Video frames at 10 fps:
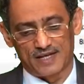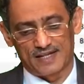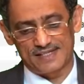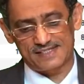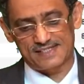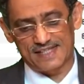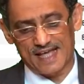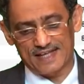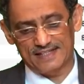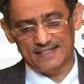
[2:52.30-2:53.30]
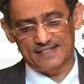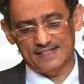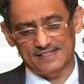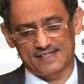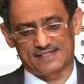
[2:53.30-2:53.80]
less than
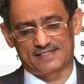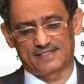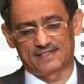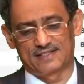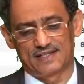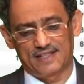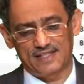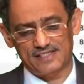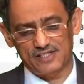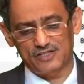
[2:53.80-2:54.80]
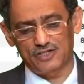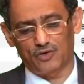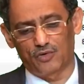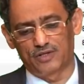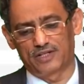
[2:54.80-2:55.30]
60. This is
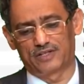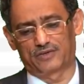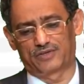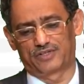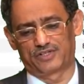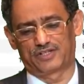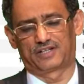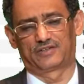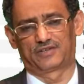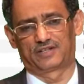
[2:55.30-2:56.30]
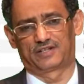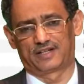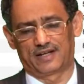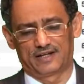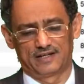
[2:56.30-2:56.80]
only the condition you need,
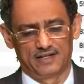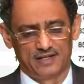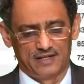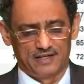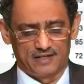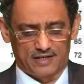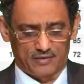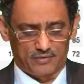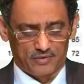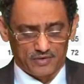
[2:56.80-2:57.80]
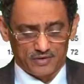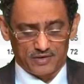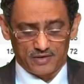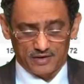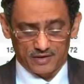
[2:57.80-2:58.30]
yeah? Now,
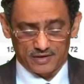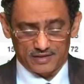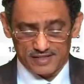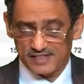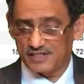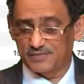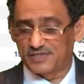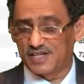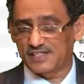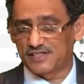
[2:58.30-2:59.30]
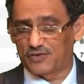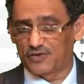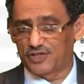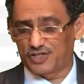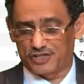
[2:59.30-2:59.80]
this is just the
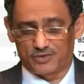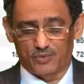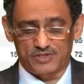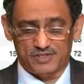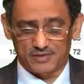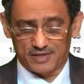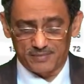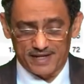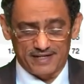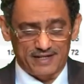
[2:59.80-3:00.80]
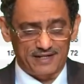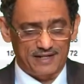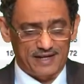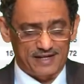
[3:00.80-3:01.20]
condition. What's remaining